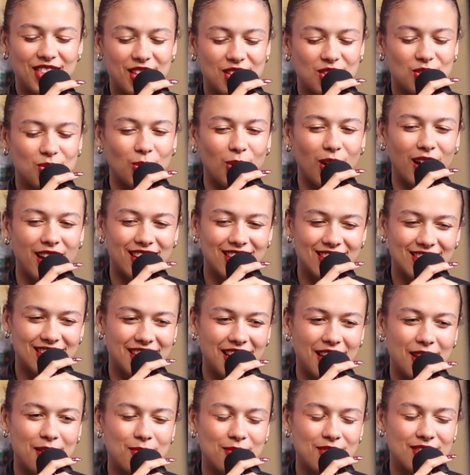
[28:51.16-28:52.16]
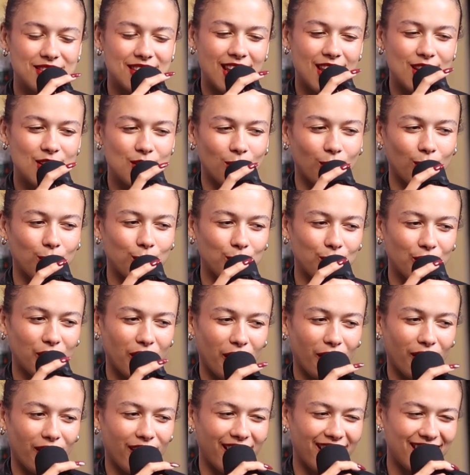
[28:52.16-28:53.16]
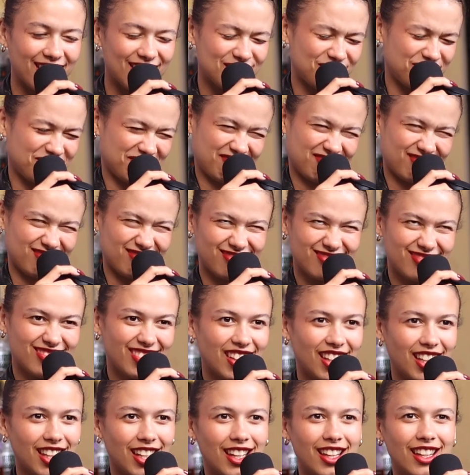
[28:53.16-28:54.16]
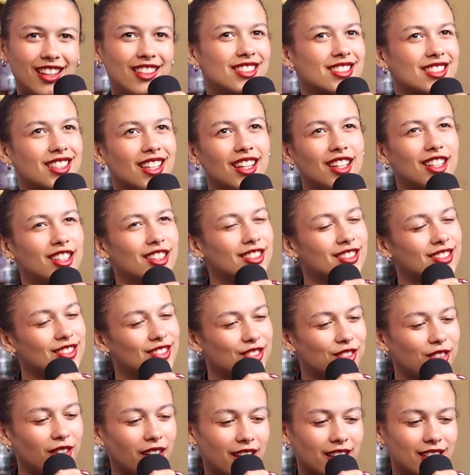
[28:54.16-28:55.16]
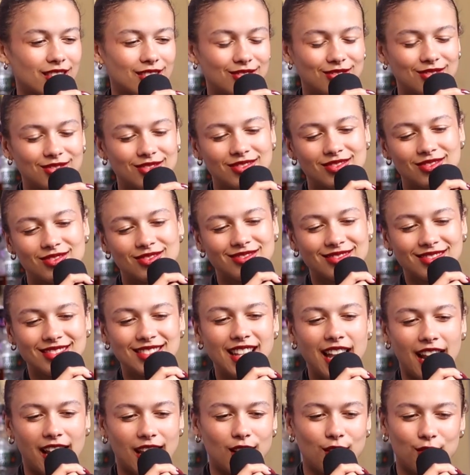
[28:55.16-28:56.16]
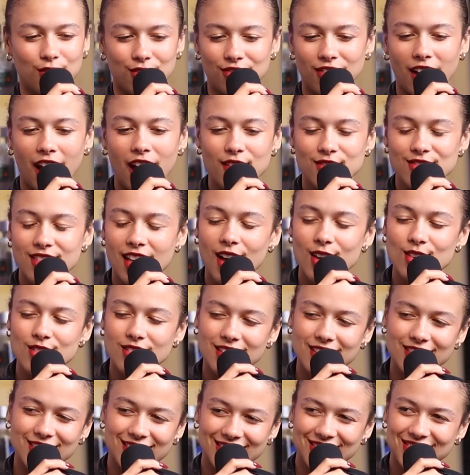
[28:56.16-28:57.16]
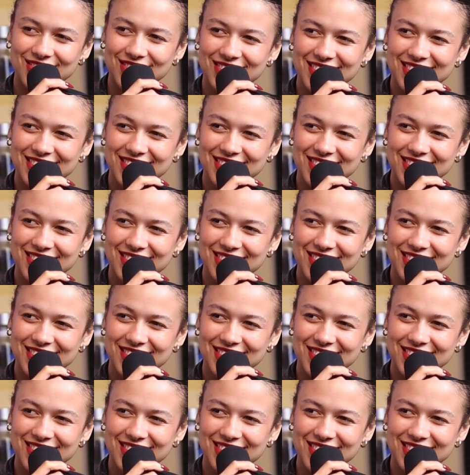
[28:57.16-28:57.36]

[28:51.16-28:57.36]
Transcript: This one, 10-year-old theory is a fucking -5,000.